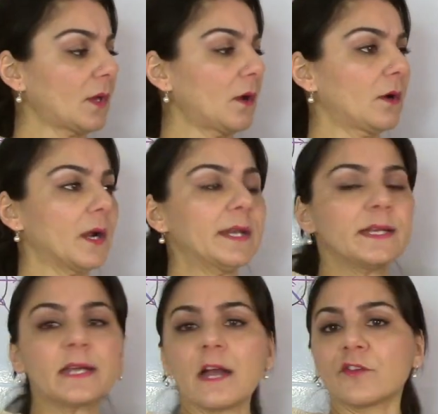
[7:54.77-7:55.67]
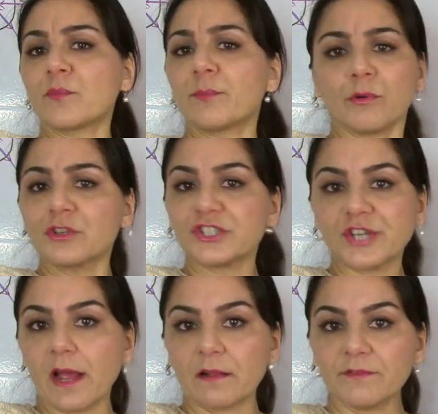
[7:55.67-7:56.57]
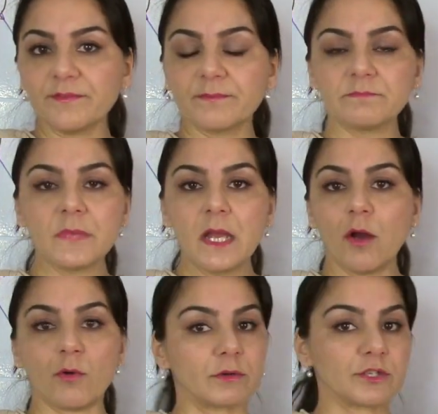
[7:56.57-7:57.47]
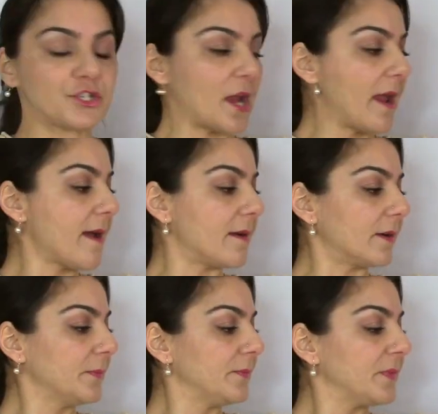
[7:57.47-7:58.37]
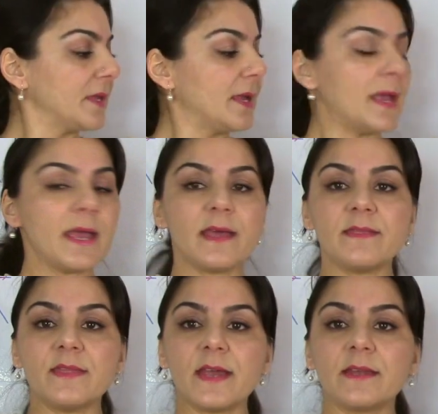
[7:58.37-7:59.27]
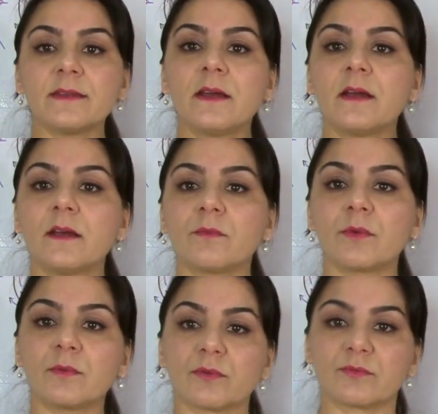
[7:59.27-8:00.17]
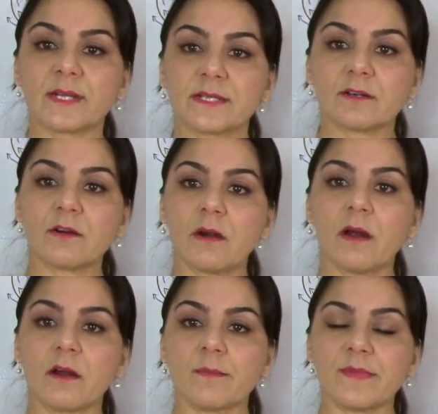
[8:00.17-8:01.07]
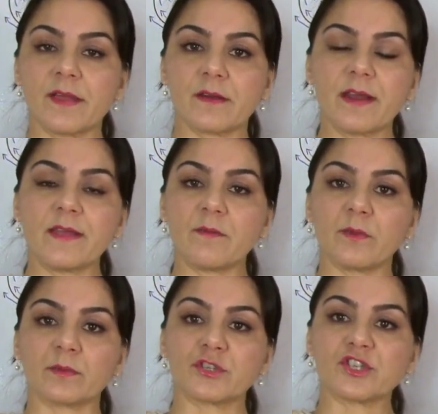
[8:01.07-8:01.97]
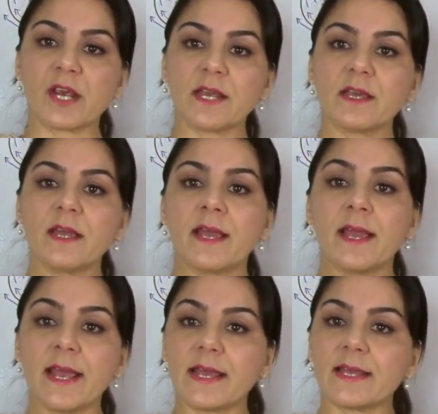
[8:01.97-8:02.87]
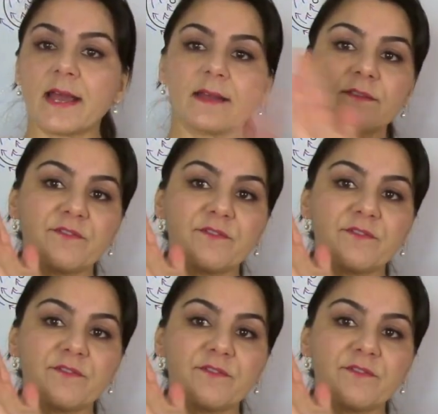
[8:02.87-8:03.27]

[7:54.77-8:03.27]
or any kind of bookshelf or a chair, and then we will rest our arm there, and then we will check again,